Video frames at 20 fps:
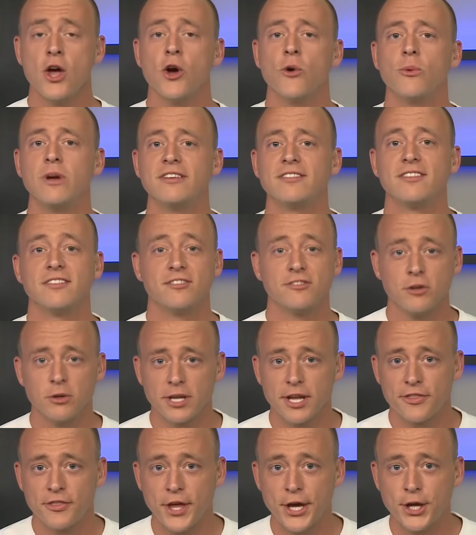We
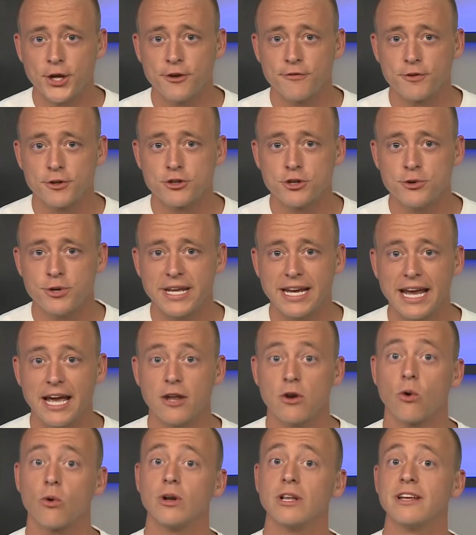sincerely thank you for tuning
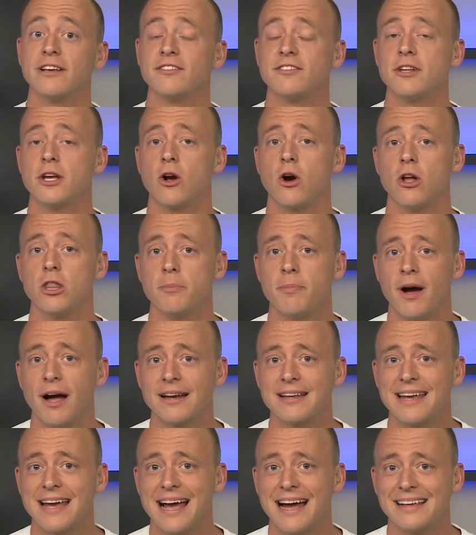in or listening on the
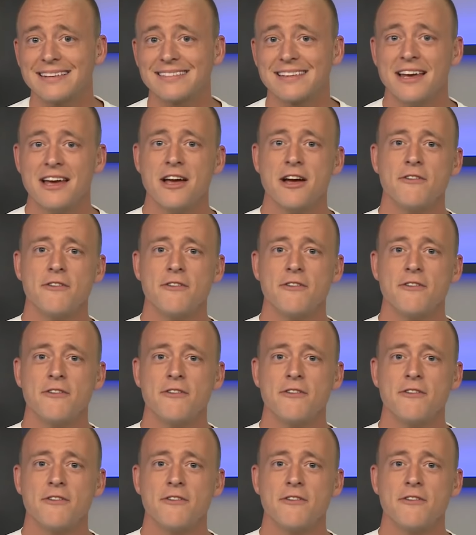podcast.